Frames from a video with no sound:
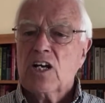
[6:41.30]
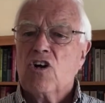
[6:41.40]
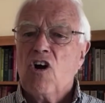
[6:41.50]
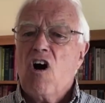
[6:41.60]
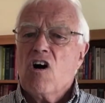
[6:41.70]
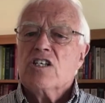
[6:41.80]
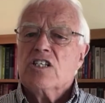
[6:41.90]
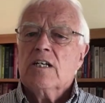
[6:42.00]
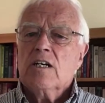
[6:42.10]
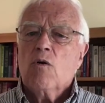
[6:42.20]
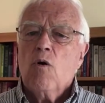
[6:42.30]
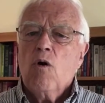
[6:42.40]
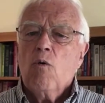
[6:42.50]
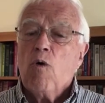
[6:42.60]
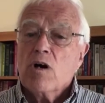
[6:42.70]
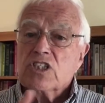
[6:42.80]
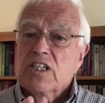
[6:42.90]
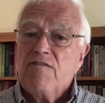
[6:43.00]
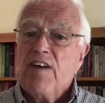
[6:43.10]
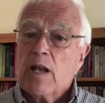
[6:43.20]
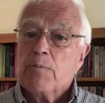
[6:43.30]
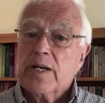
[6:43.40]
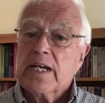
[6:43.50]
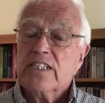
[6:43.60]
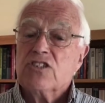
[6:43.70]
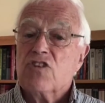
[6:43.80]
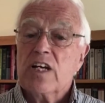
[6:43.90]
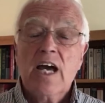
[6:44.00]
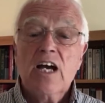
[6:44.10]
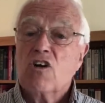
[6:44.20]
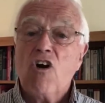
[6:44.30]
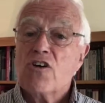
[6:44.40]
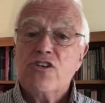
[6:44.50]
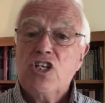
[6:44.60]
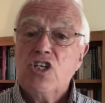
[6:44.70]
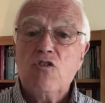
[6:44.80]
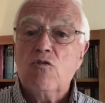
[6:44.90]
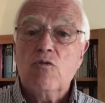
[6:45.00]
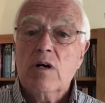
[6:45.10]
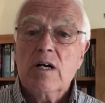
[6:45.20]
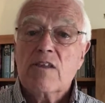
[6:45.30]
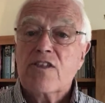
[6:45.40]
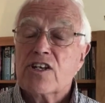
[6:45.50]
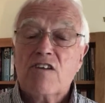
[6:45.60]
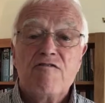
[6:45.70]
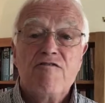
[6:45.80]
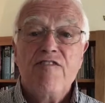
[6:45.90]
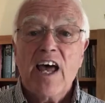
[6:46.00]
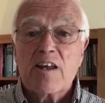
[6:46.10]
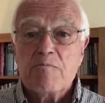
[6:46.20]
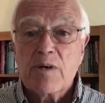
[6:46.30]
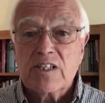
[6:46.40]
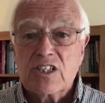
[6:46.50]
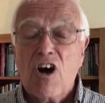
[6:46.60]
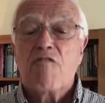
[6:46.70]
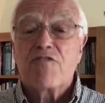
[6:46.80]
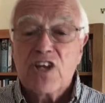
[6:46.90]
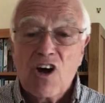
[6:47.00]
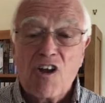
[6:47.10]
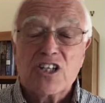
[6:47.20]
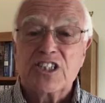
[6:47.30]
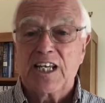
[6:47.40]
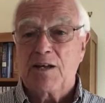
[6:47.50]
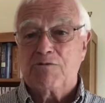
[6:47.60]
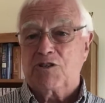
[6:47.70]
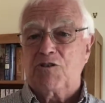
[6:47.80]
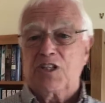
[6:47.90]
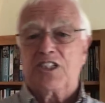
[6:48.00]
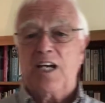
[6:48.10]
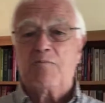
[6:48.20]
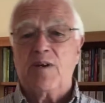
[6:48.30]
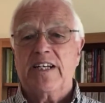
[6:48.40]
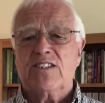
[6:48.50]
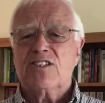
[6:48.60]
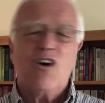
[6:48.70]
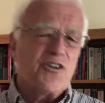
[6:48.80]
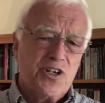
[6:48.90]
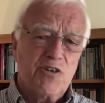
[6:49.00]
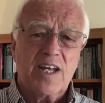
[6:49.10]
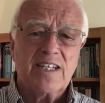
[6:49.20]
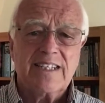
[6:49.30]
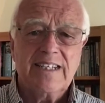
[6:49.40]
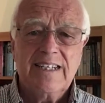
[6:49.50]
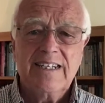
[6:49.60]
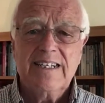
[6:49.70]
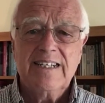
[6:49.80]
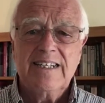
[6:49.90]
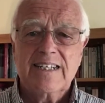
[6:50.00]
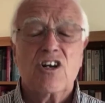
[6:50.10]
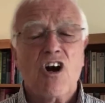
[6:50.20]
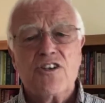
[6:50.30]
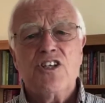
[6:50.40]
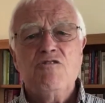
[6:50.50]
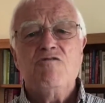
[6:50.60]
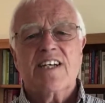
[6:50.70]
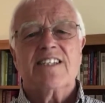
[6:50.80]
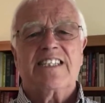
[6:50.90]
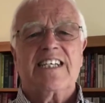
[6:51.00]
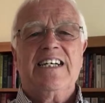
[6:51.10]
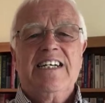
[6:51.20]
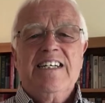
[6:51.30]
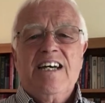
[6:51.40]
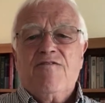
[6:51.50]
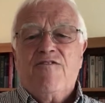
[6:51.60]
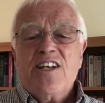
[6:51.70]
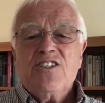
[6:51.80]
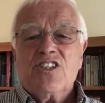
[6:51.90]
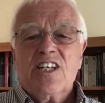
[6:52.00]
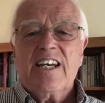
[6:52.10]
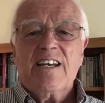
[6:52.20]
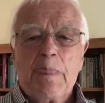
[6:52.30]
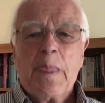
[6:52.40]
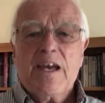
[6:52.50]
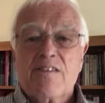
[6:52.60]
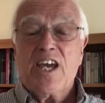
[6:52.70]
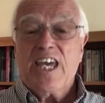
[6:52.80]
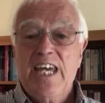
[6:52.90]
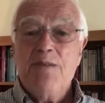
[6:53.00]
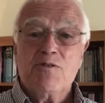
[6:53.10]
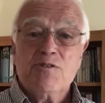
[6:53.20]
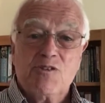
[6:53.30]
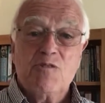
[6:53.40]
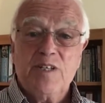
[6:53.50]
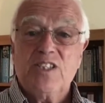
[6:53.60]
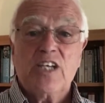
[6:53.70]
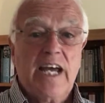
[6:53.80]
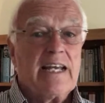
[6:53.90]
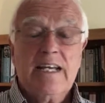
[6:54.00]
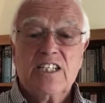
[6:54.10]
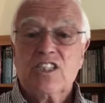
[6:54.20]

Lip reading: God was developing history. God knew the development of theology that was going to take place. God knew that. God knew that eventually the Hebrews would be saying,